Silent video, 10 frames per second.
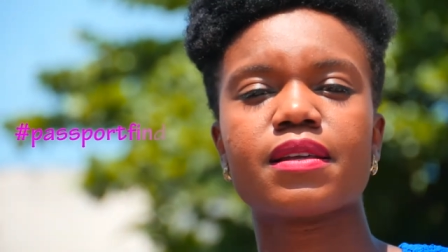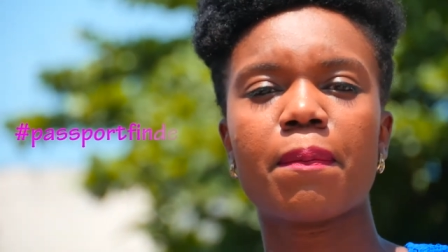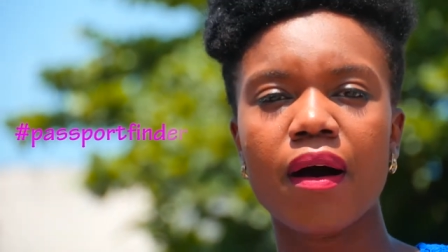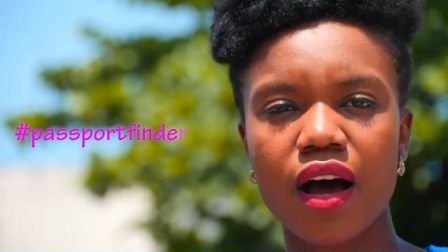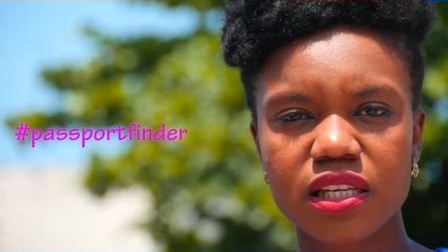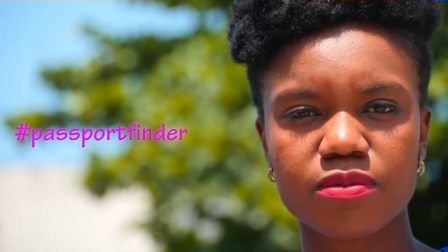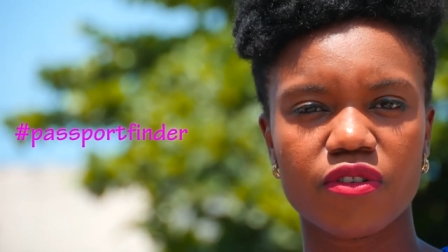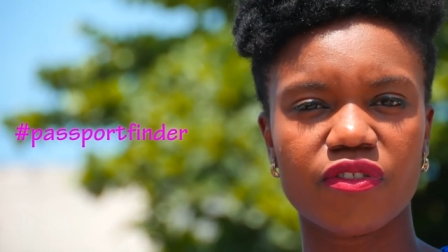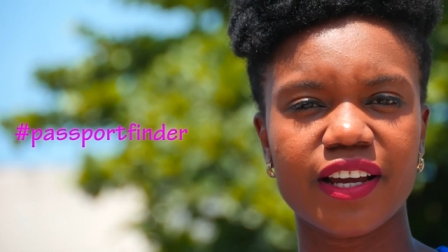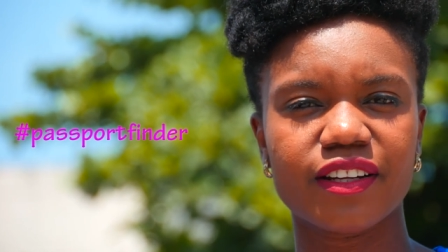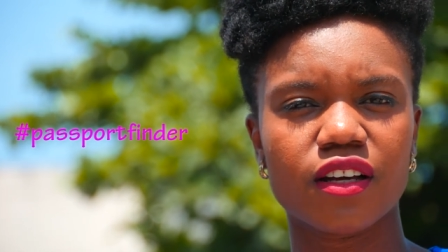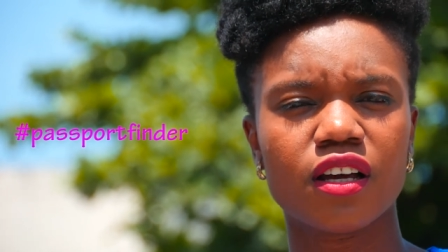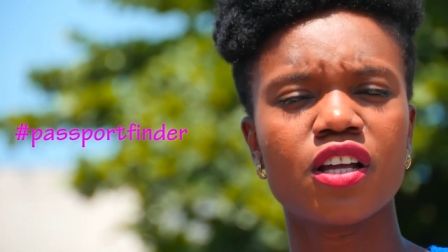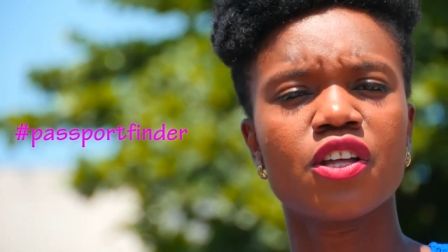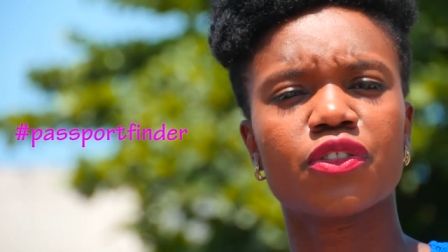the passport finder.
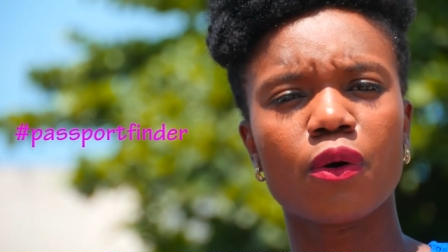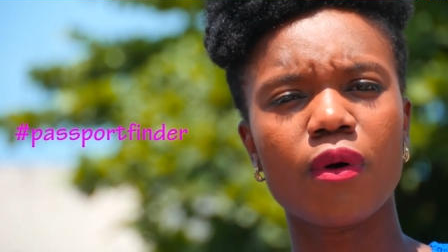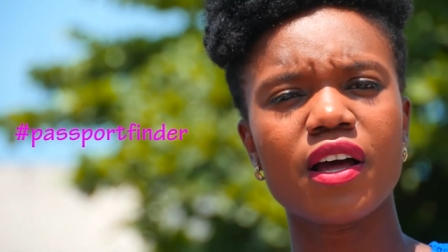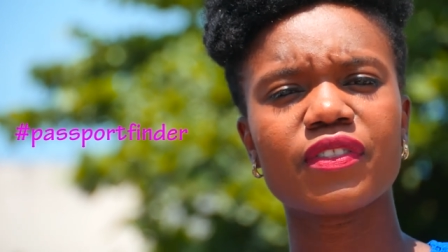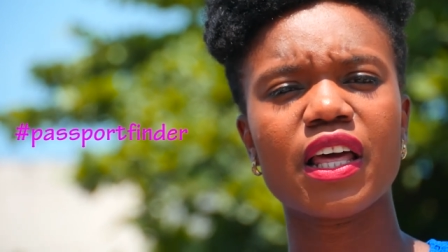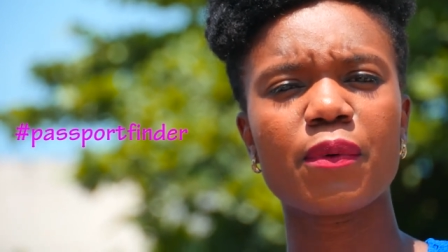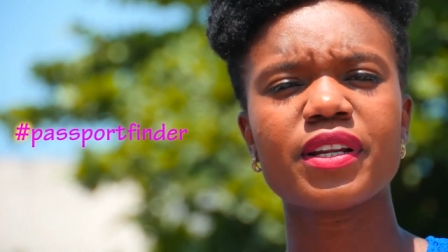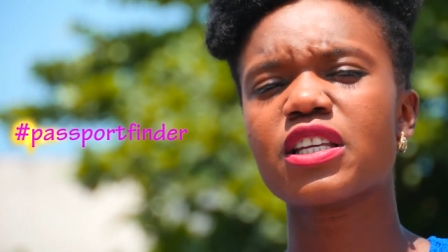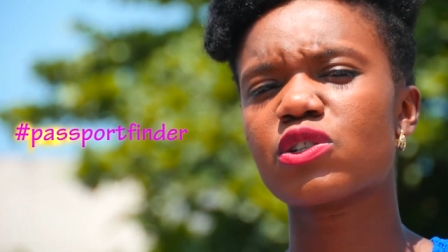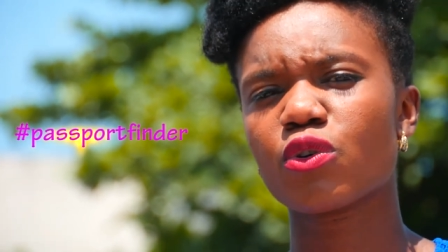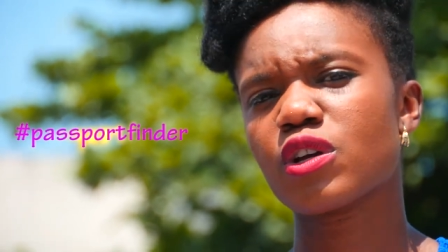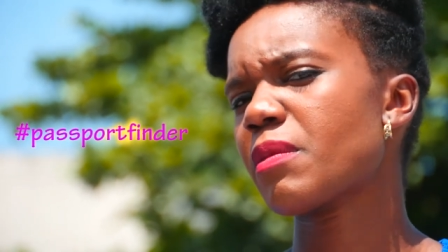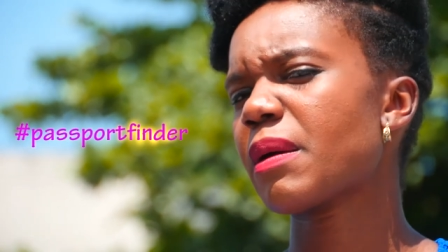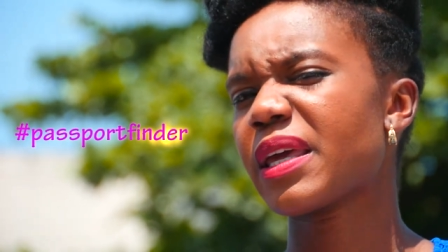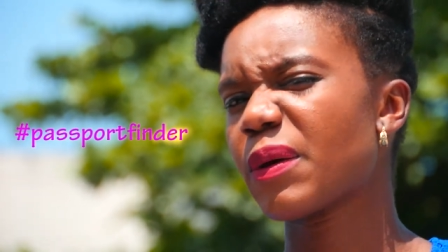The one that when he saw you,
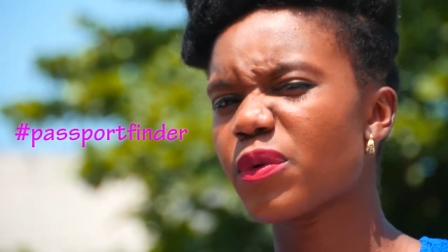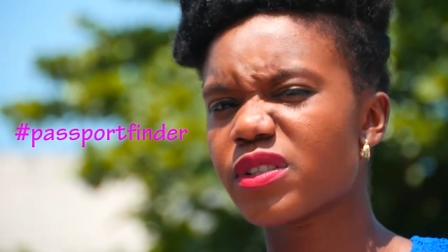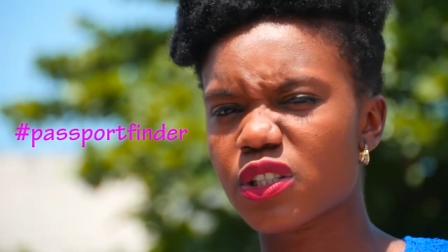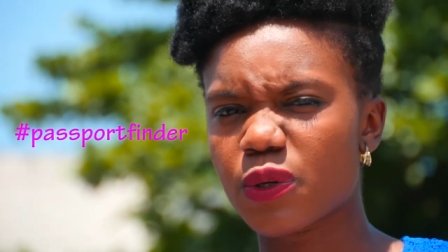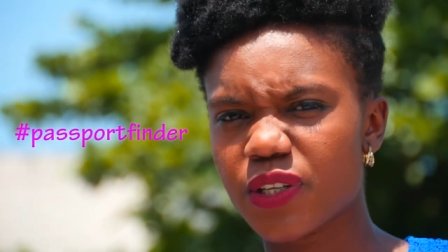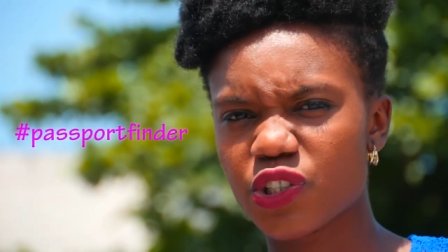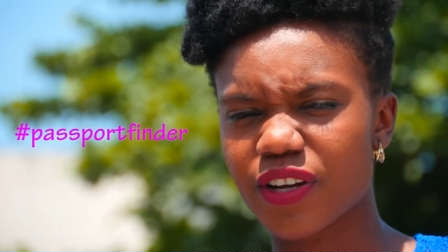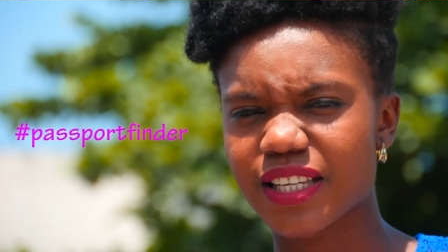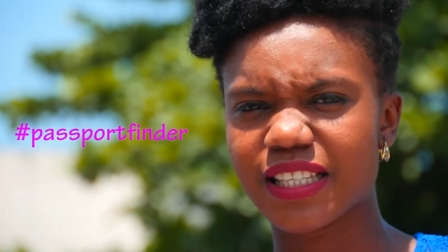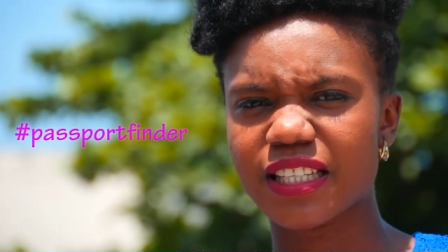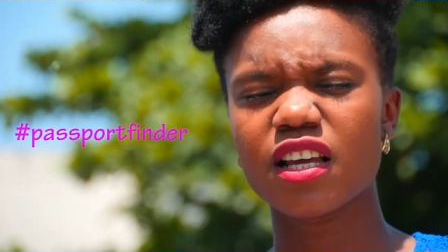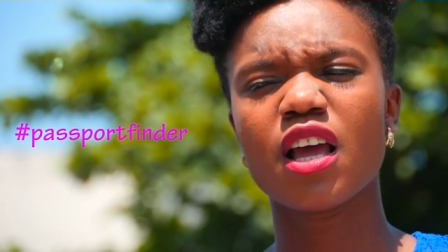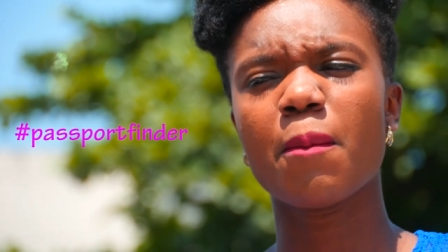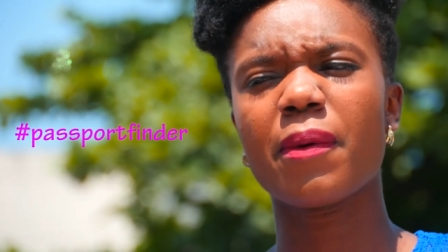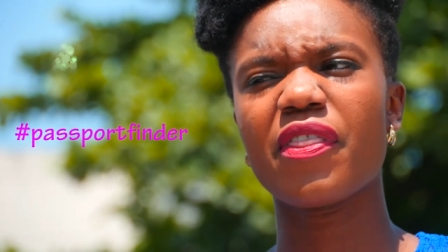maybe he wasn't too interested,
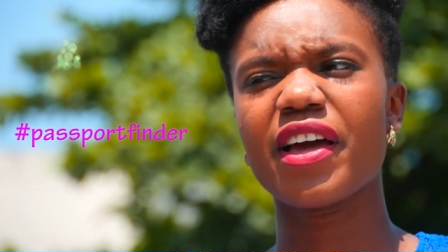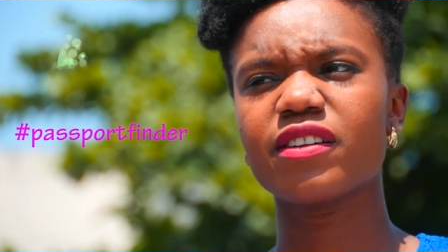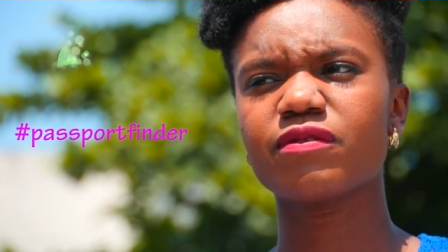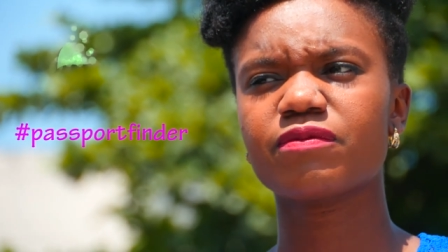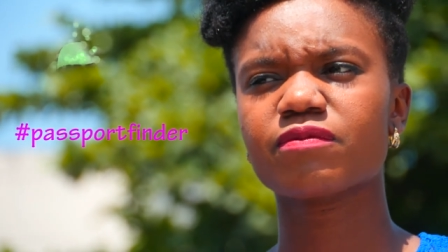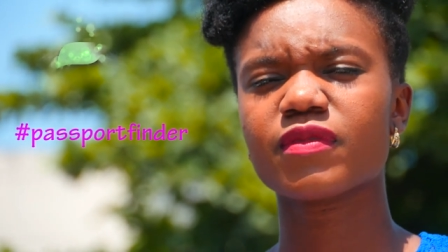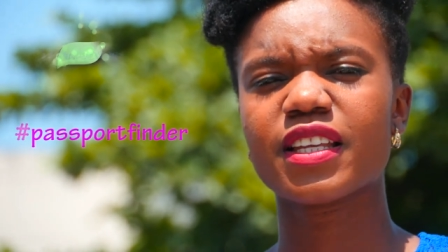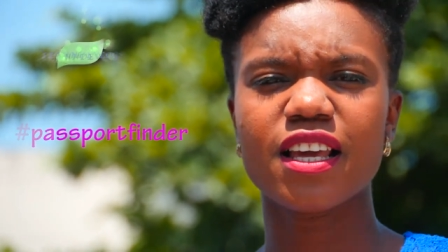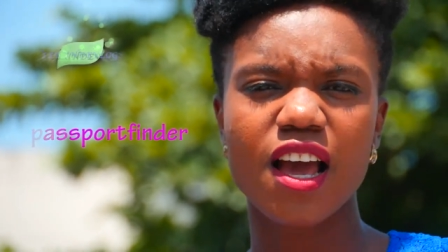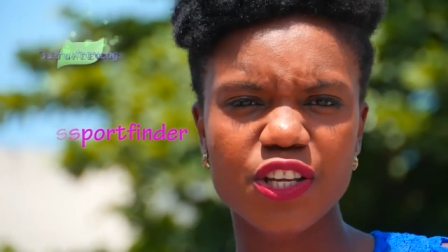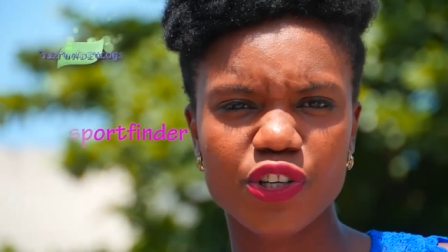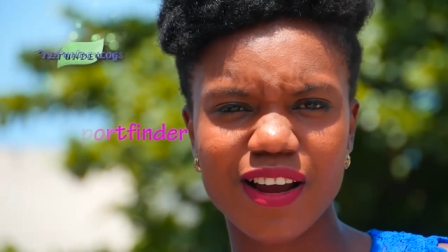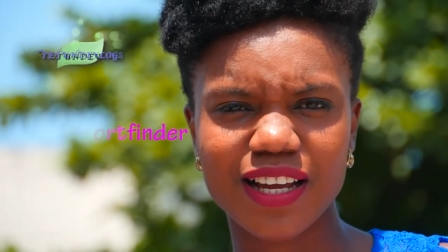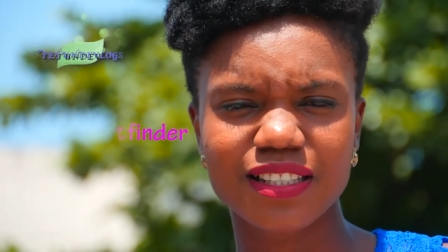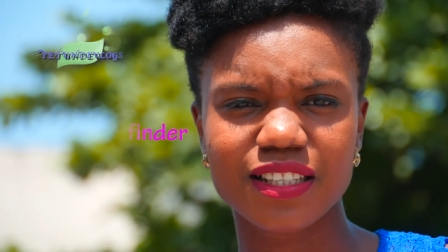but then he heard your
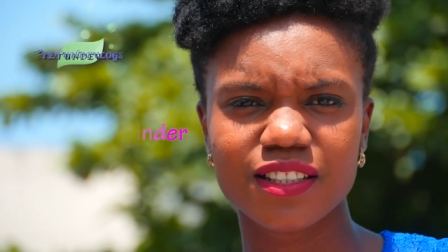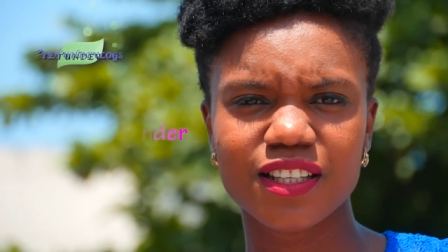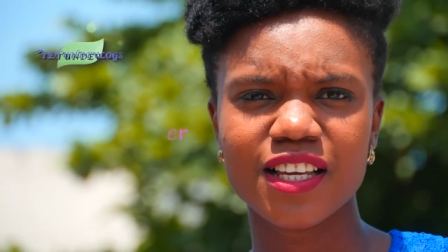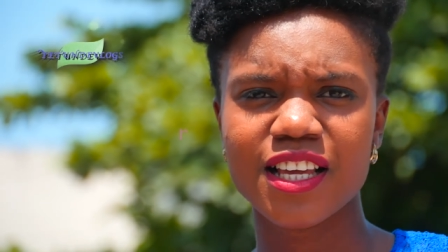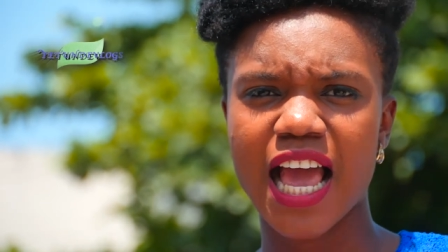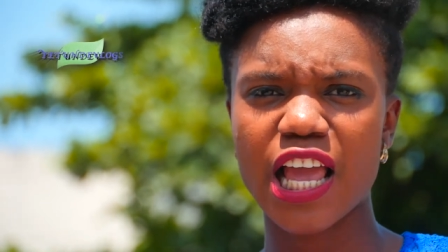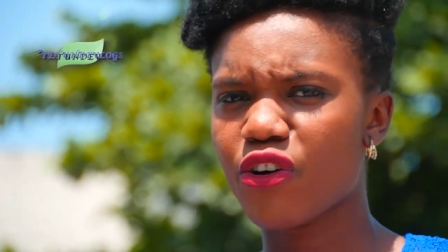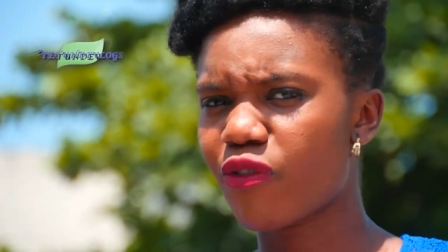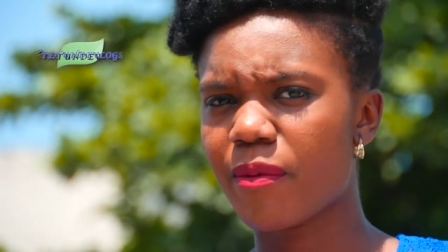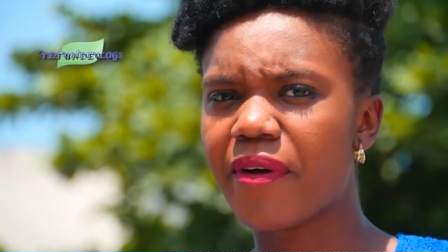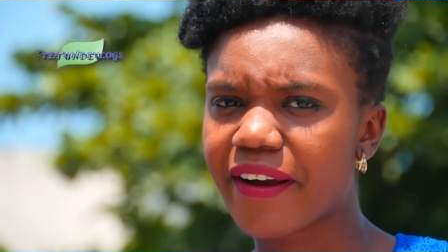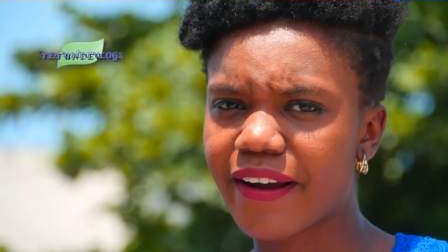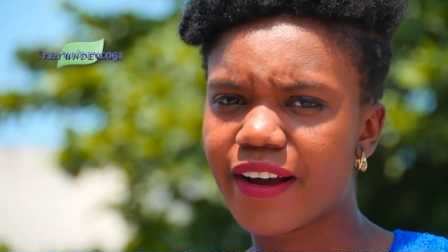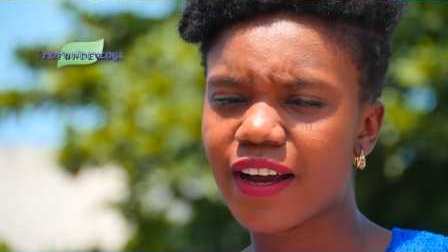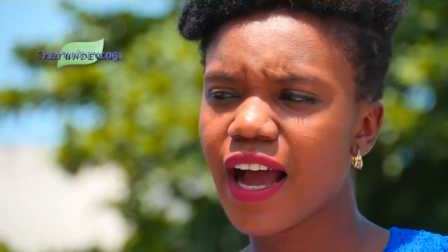accent, and you're from
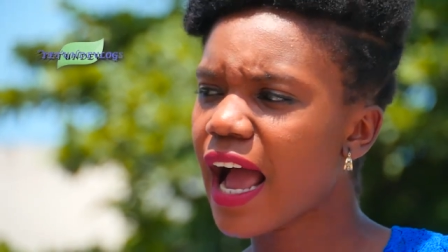America.